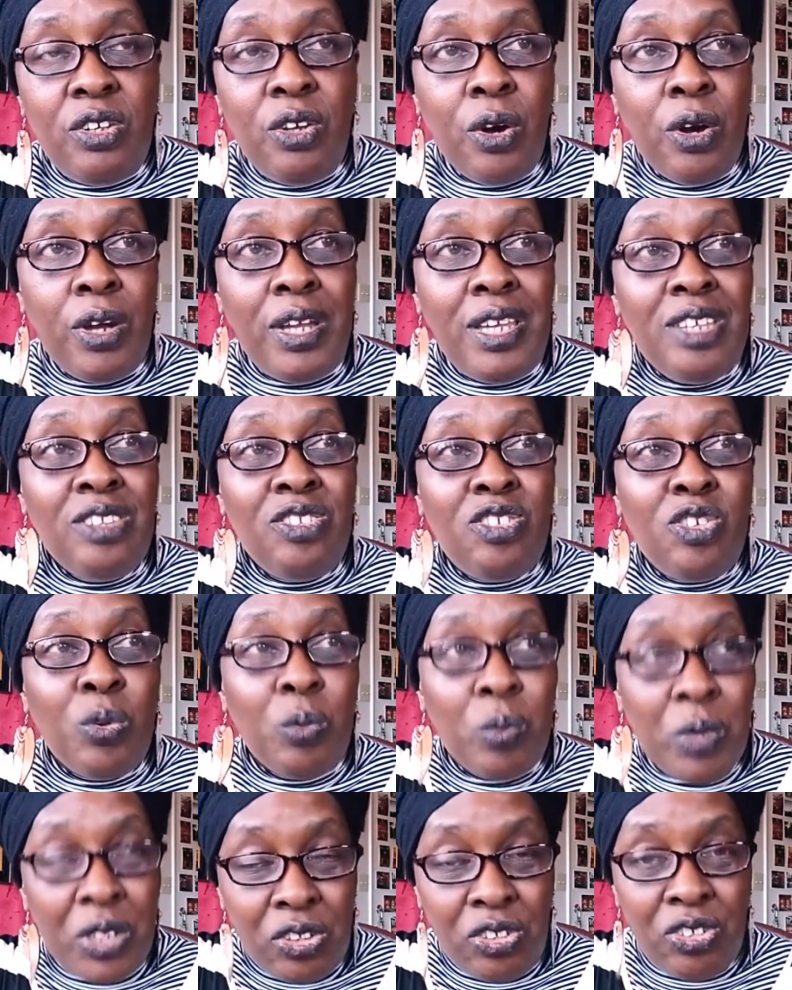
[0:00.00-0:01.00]
your
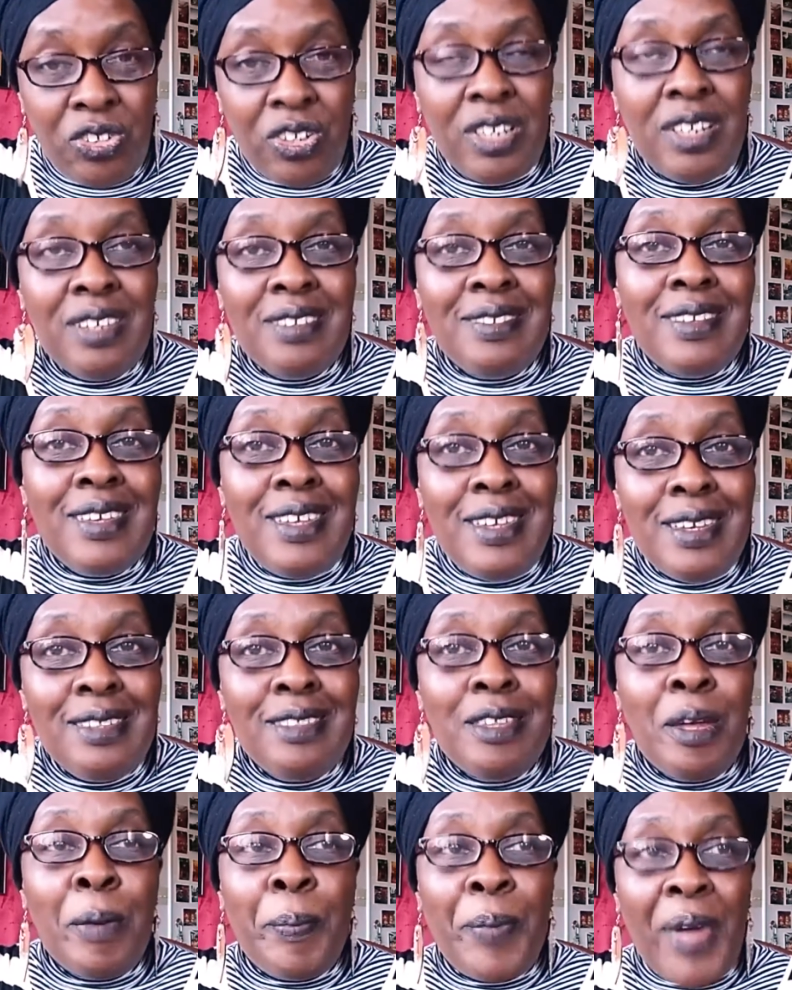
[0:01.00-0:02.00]
intuition is
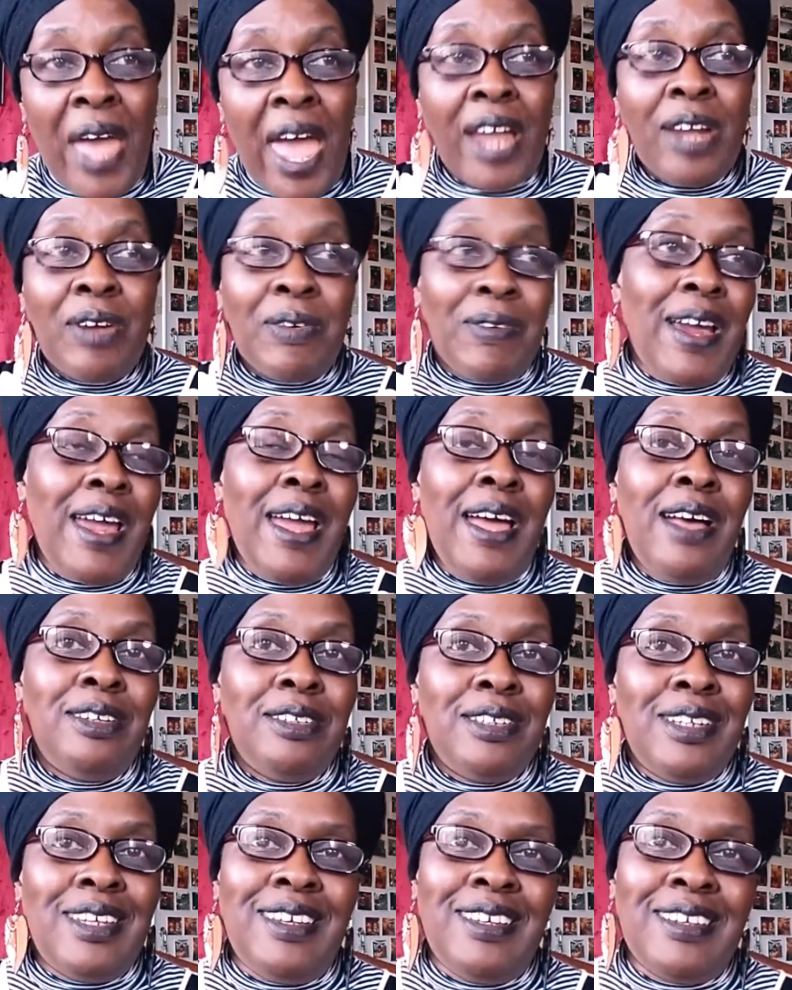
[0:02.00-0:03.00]
in the
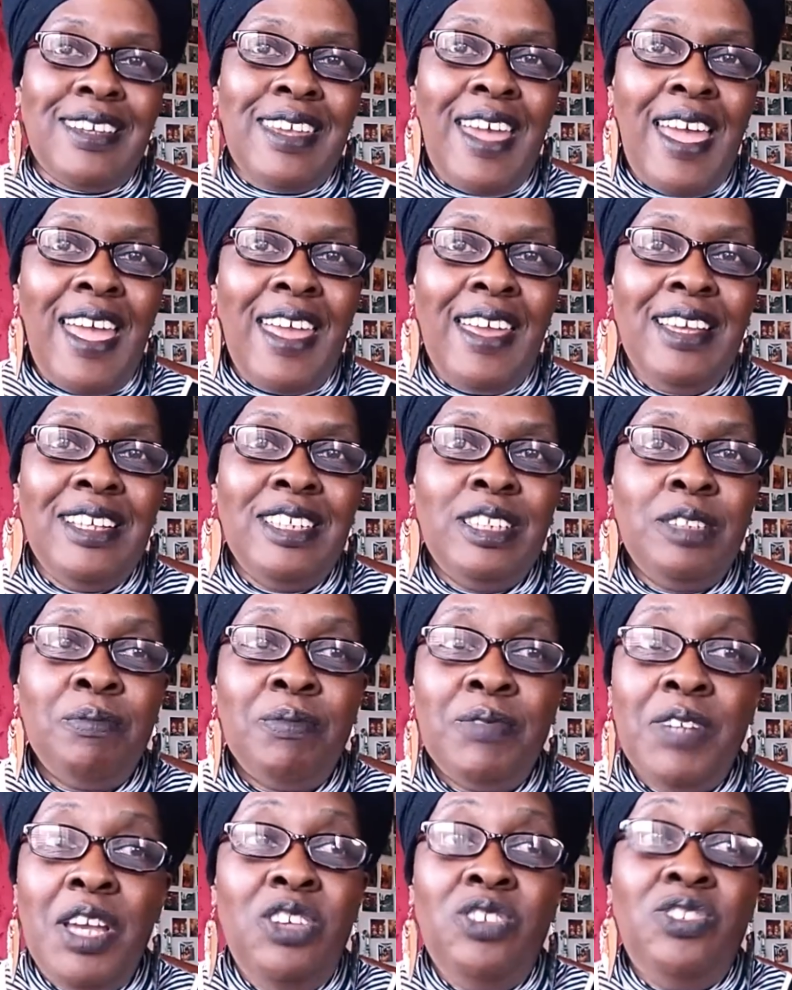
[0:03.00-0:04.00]
background, okay?
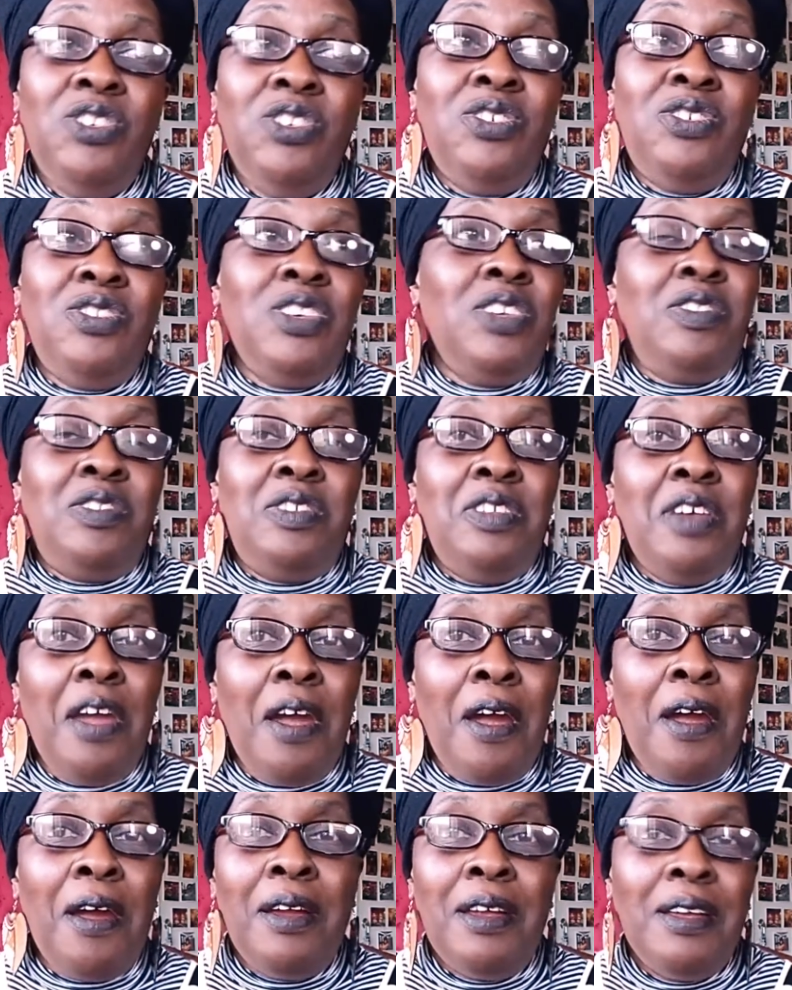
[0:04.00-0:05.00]
And it just sits
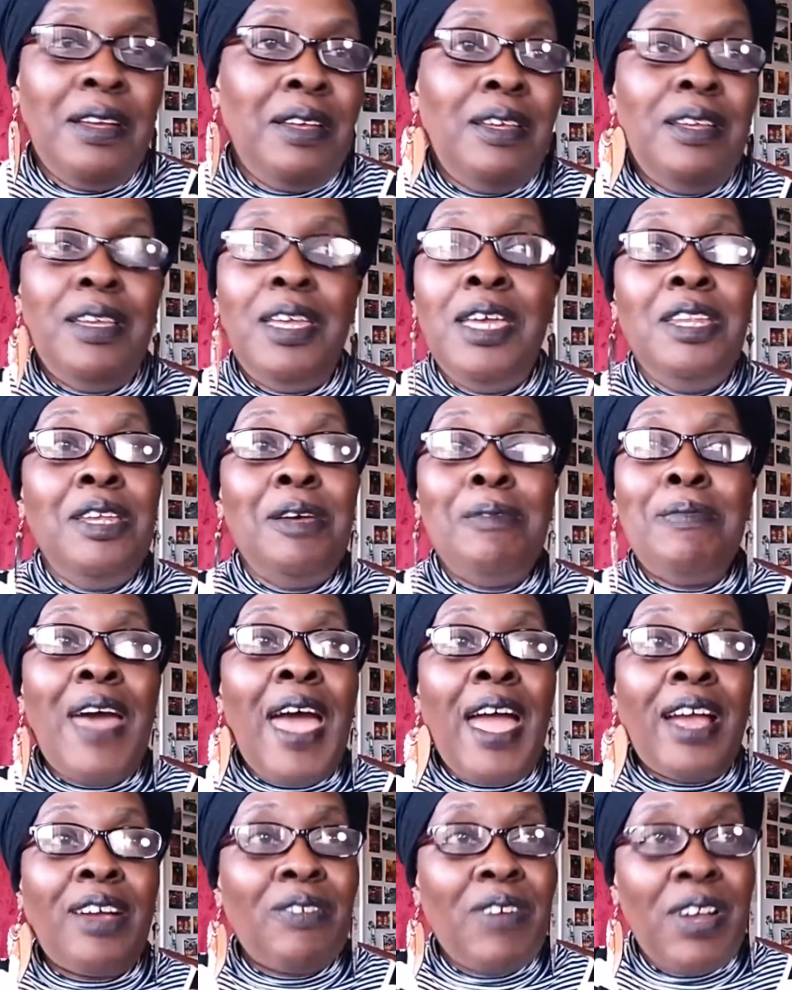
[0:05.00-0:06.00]
there in the
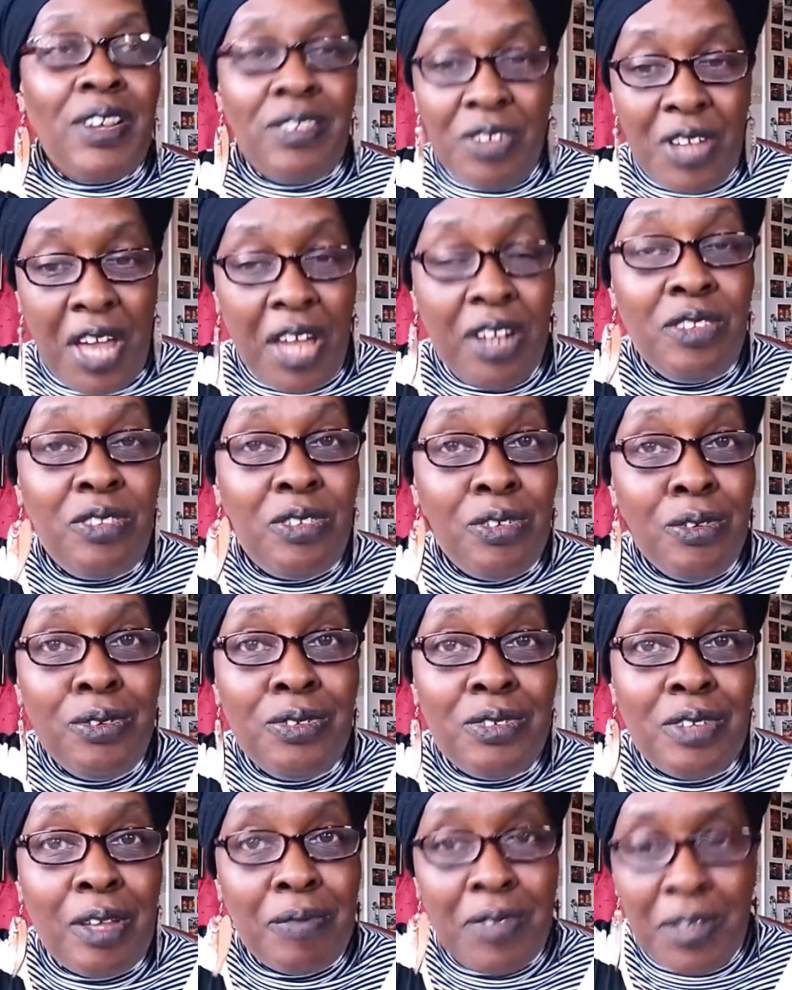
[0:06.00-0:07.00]
background. You got to do
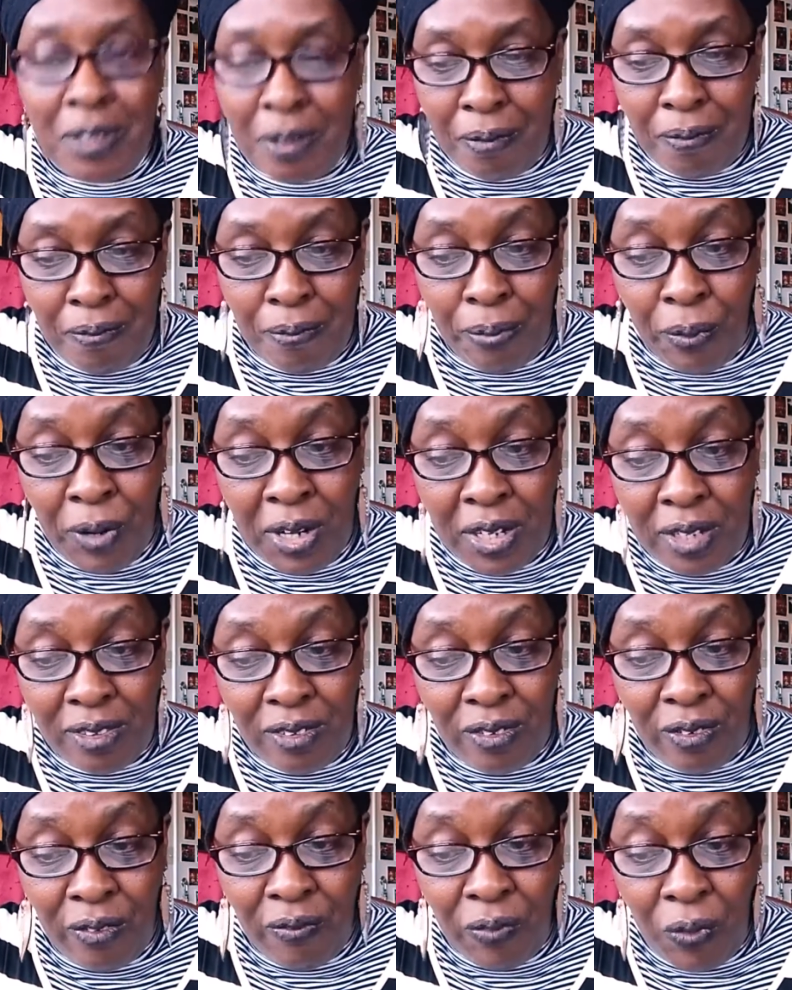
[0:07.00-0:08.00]
something to bring it
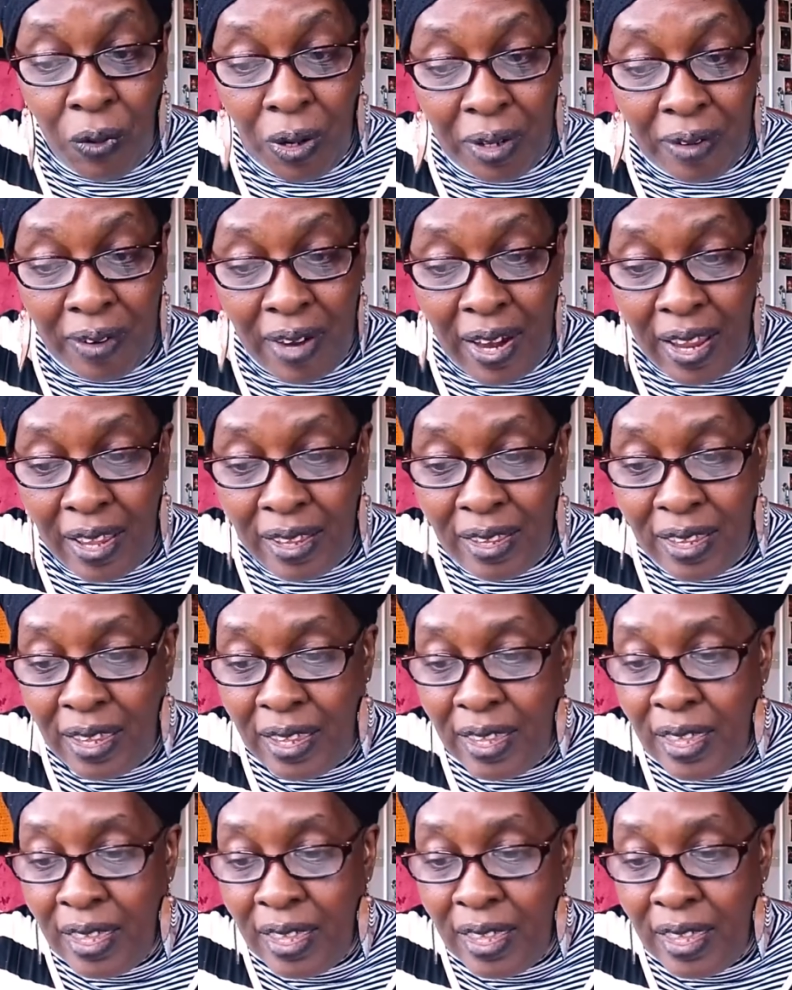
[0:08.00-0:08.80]
to the foreground.